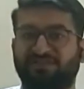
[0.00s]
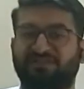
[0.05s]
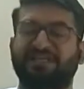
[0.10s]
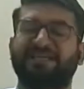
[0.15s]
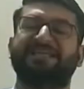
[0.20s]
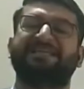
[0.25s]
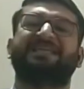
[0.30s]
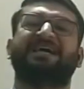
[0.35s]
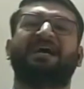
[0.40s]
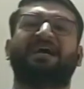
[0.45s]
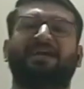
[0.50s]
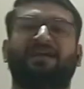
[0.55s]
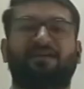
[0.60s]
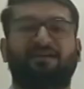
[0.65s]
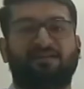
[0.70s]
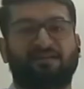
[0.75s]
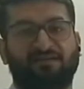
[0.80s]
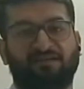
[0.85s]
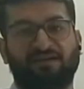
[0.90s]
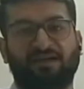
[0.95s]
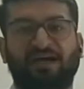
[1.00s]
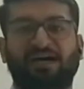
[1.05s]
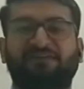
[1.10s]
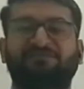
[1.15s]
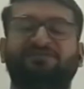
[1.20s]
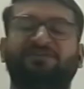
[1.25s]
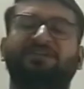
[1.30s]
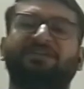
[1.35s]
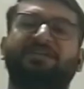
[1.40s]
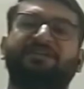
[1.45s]
They die
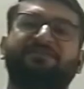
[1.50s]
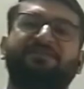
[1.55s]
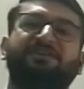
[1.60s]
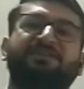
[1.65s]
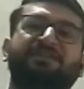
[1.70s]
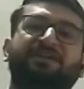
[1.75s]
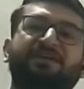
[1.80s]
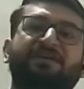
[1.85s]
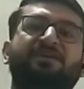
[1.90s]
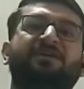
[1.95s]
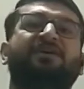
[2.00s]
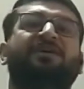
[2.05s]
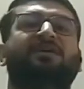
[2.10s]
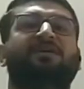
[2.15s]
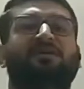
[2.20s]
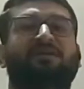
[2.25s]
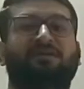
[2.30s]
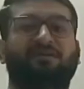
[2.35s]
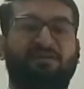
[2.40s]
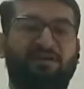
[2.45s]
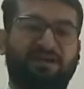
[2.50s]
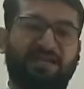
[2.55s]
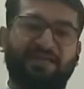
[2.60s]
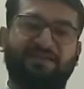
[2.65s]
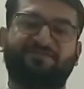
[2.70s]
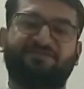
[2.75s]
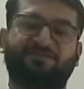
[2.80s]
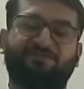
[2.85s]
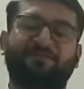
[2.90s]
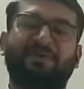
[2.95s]
after leaving their
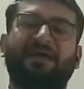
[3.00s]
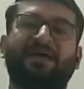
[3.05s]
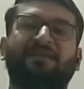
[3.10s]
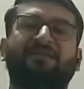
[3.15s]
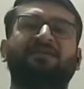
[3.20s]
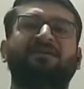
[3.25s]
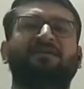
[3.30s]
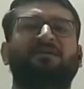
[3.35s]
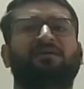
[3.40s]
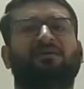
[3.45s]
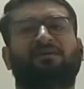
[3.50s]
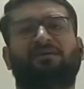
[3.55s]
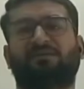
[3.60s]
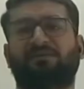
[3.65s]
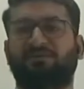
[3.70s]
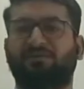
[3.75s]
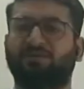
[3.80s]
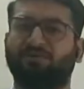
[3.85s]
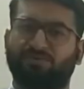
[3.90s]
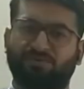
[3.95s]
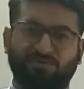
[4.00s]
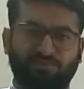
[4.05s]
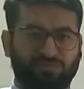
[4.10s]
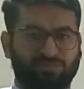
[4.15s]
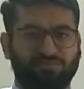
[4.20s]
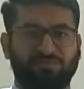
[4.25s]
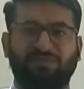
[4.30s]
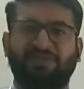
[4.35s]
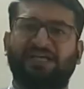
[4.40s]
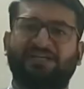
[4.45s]
lifespan due to
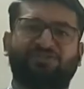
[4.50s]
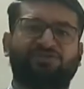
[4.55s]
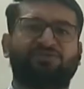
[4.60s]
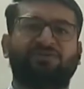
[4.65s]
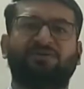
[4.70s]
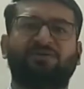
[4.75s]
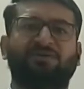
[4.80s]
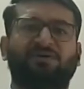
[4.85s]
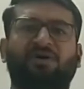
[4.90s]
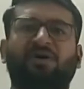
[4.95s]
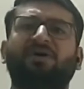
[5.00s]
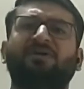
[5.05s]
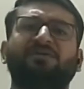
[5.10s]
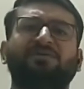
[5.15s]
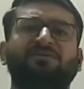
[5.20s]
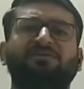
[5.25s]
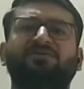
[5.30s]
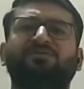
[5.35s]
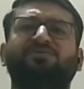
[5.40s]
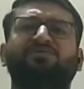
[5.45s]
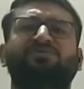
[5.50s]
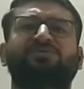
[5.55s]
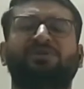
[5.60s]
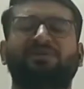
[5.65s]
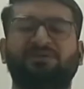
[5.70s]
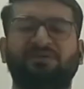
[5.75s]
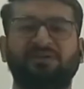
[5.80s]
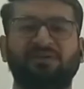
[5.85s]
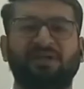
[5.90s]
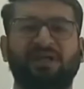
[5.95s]
natural or due to
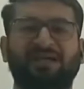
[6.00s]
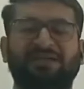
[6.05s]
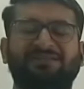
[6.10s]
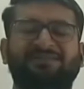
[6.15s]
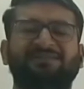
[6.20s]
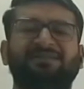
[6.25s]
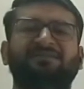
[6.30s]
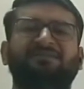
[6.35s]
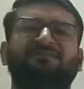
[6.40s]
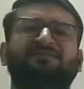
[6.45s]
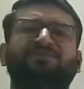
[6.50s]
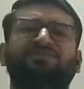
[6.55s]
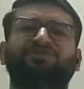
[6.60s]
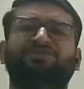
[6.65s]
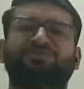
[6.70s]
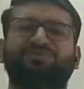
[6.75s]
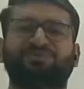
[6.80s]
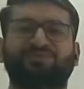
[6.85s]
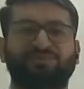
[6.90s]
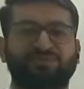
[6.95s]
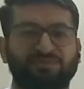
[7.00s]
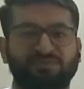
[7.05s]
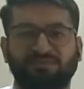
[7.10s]
certain accidental issues.